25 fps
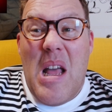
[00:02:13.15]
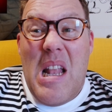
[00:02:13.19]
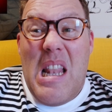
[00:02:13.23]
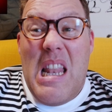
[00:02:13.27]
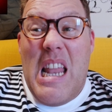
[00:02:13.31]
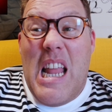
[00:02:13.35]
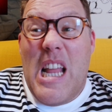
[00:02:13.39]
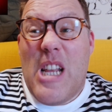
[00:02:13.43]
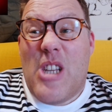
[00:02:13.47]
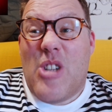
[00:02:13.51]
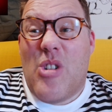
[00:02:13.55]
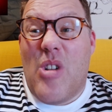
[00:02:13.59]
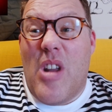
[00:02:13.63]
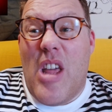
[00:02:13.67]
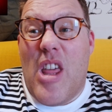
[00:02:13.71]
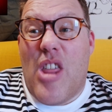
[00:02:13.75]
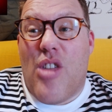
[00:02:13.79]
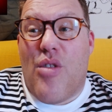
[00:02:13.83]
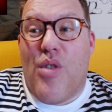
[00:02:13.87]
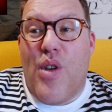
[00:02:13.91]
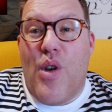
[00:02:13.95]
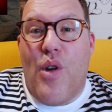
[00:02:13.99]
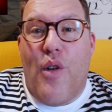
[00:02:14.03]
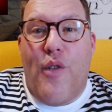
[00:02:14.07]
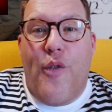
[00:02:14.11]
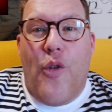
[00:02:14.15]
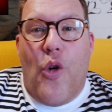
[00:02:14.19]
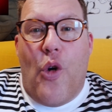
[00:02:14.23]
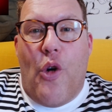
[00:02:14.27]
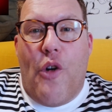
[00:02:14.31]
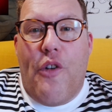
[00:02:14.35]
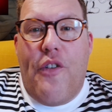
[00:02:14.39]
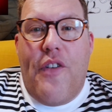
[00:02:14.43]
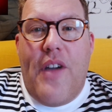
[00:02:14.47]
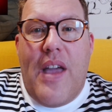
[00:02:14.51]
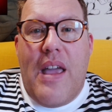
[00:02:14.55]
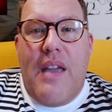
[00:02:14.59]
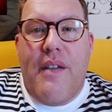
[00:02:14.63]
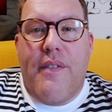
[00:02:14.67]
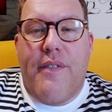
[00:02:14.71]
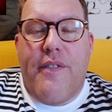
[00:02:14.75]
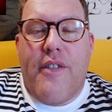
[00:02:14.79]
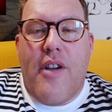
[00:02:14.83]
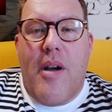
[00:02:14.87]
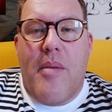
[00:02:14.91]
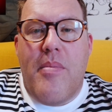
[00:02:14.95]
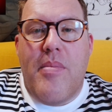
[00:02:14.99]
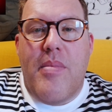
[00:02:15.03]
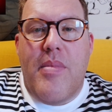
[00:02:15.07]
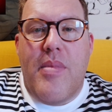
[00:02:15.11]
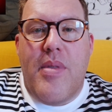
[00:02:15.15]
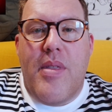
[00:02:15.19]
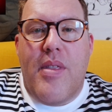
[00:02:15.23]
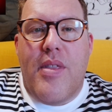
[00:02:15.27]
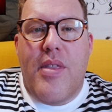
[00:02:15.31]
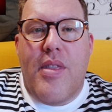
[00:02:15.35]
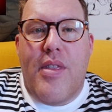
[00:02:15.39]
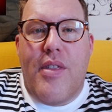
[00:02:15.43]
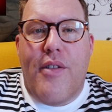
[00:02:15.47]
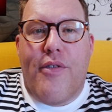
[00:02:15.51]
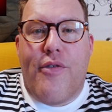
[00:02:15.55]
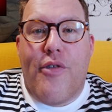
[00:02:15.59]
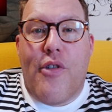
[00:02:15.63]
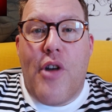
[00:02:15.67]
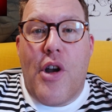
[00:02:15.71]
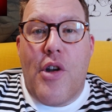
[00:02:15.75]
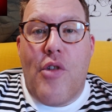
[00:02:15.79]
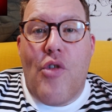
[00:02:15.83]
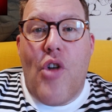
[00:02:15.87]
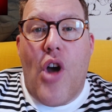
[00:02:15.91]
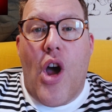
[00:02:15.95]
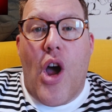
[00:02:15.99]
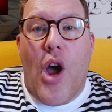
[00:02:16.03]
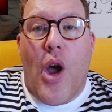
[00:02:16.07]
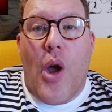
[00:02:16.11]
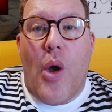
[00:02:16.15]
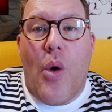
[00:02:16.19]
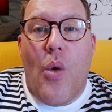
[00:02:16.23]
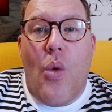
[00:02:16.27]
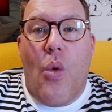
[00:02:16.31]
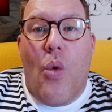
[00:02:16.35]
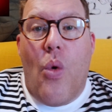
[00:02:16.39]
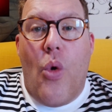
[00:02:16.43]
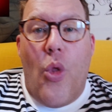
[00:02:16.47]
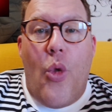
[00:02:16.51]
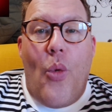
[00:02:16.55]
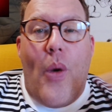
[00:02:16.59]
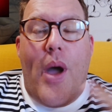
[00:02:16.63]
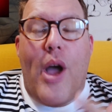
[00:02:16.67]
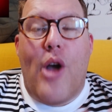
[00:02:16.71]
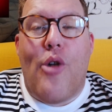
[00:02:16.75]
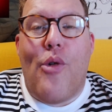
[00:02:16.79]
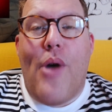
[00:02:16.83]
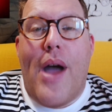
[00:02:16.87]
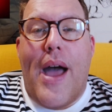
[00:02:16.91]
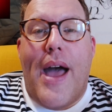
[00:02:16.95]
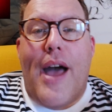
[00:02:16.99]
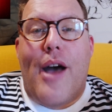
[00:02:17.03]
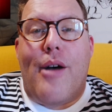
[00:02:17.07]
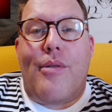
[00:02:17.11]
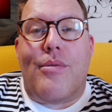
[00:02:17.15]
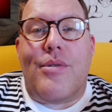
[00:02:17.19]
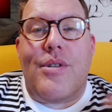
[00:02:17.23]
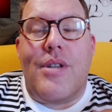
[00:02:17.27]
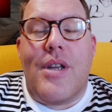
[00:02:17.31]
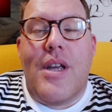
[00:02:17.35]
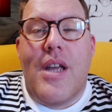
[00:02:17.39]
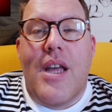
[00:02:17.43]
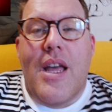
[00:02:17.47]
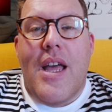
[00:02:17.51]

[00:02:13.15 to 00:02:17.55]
literally 3 or 4 feet from the front row all the way around,